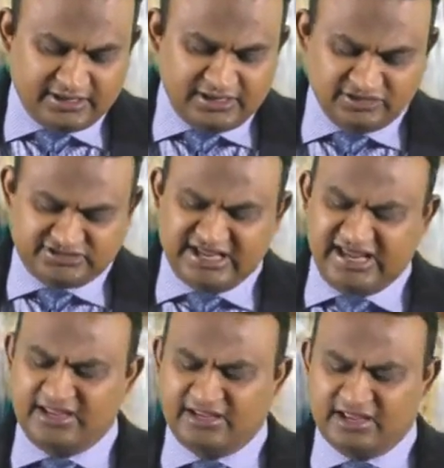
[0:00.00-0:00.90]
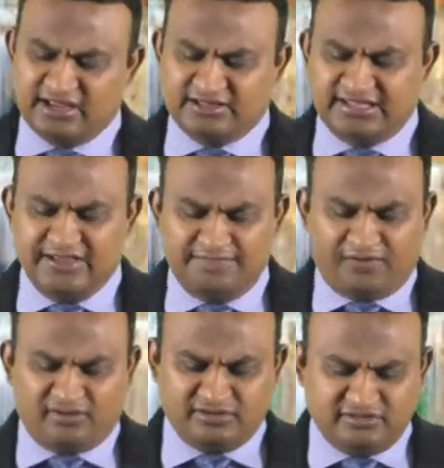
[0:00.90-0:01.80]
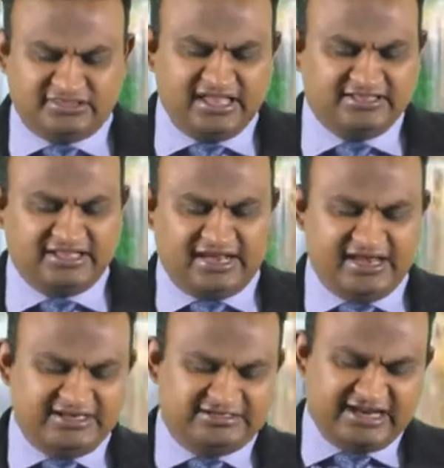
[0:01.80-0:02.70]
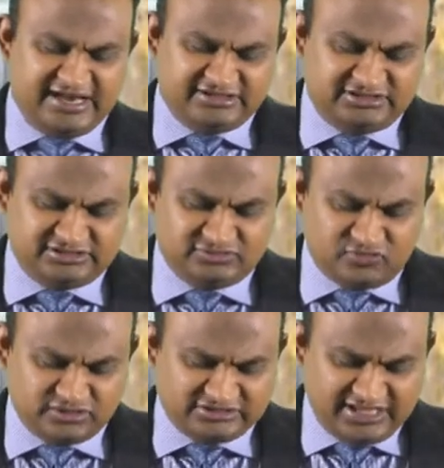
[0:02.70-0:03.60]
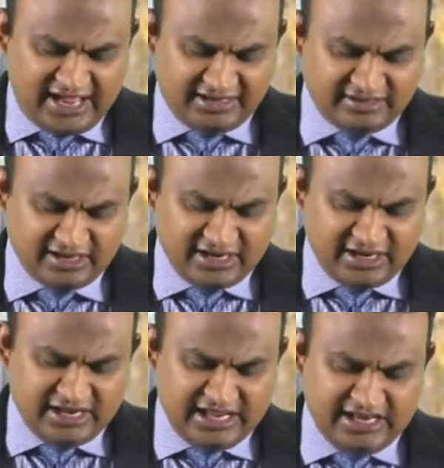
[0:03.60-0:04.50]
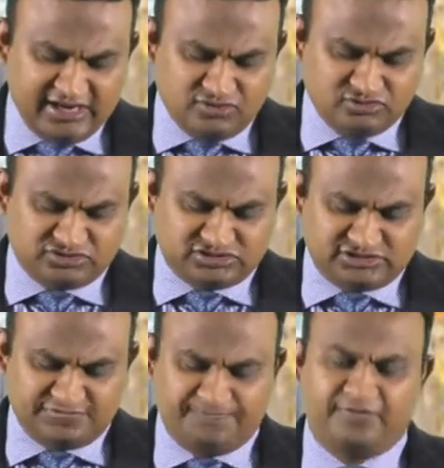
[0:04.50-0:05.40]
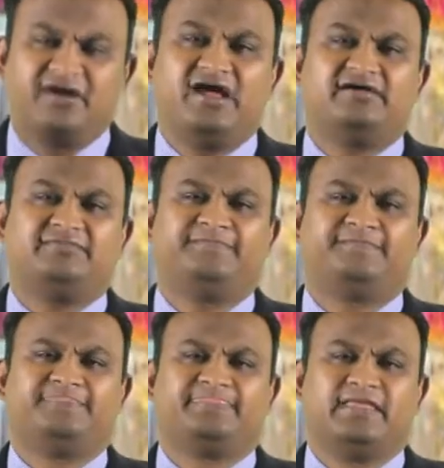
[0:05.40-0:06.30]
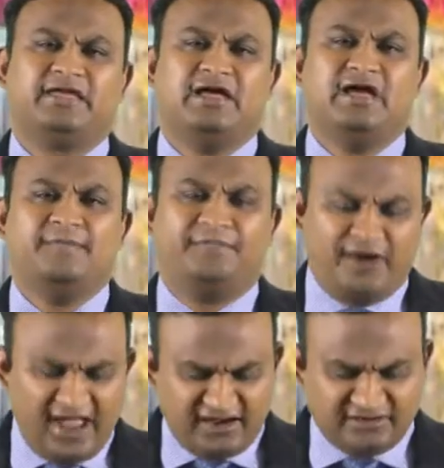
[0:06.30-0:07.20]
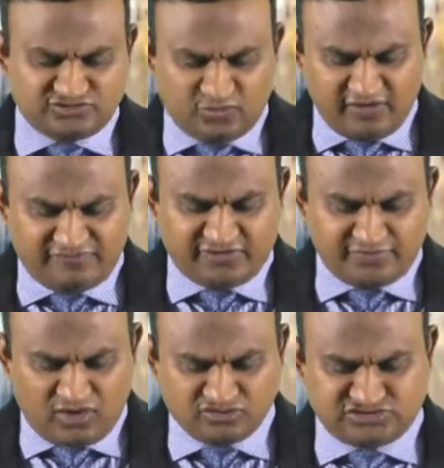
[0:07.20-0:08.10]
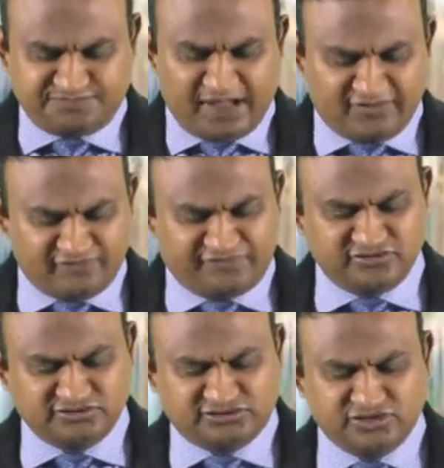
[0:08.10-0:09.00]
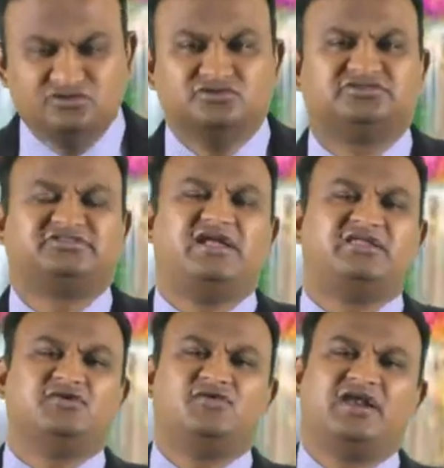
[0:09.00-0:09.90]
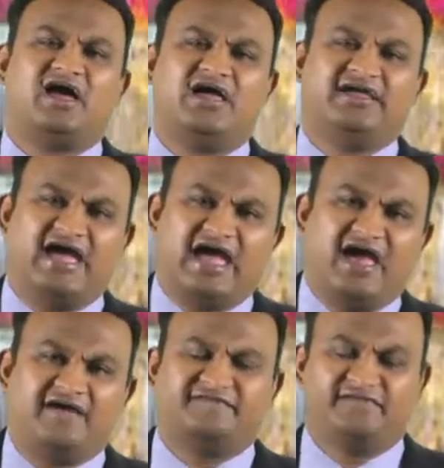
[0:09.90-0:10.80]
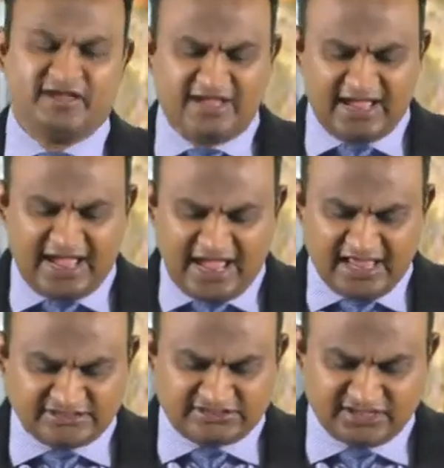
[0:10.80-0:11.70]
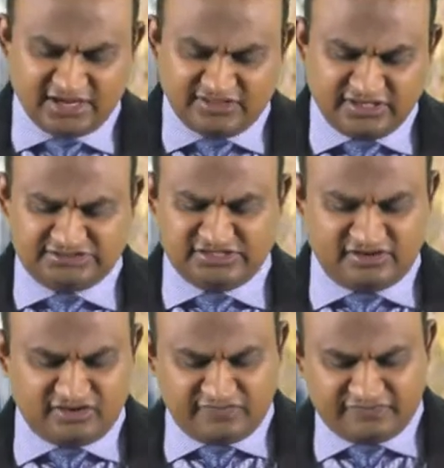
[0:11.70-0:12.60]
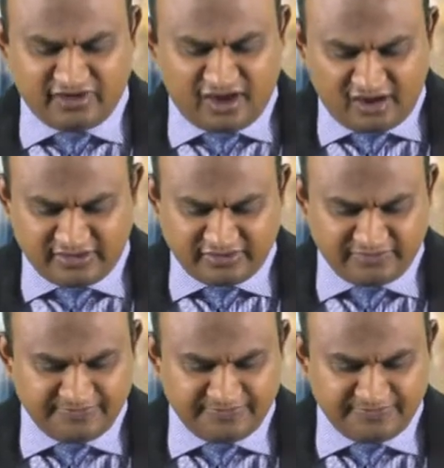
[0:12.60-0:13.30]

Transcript: You see, the important thing that He did was that He used prayer. Prayer is one of the most powerful tools that you and I have as the children of God.